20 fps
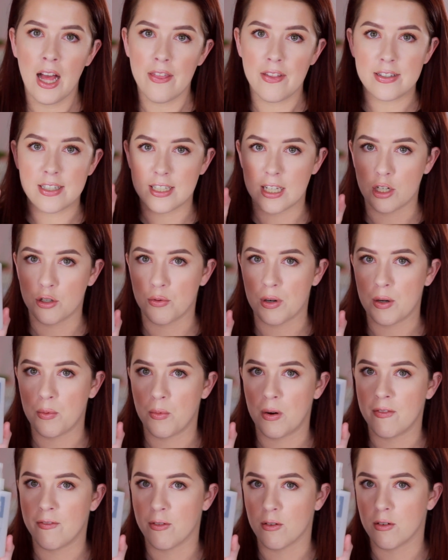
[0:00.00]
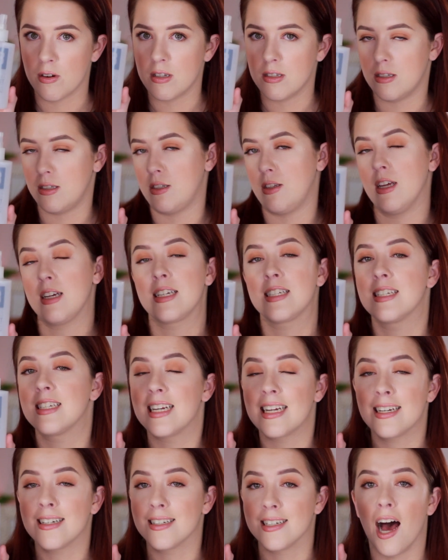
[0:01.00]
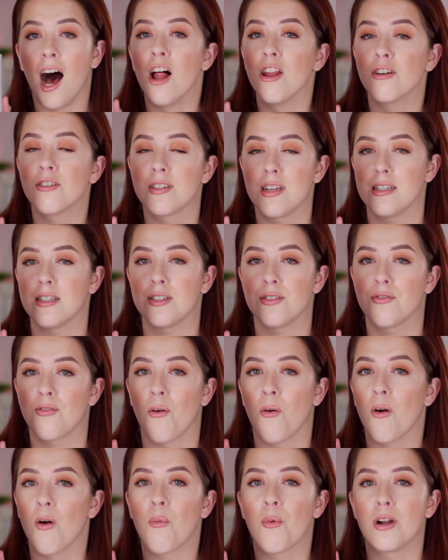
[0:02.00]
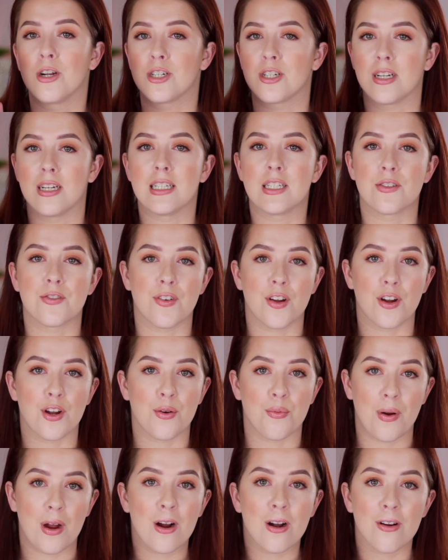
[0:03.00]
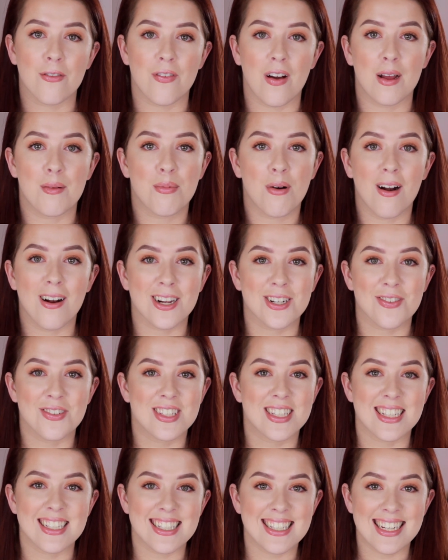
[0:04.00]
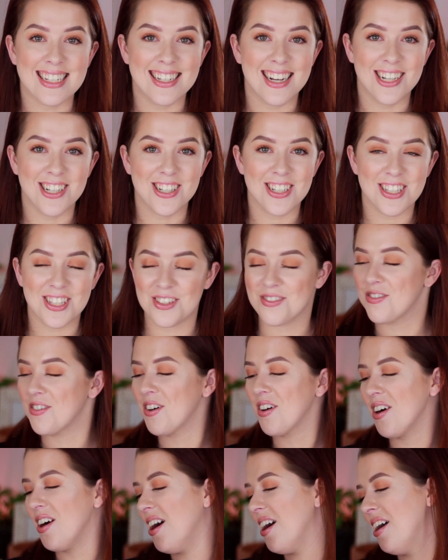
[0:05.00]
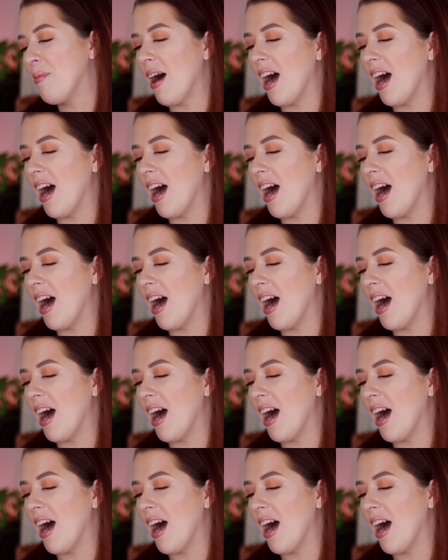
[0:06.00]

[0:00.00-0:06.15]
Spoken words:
This is a great one for $16 at Sephora, which it's very rare to find products for $16 at Sephora.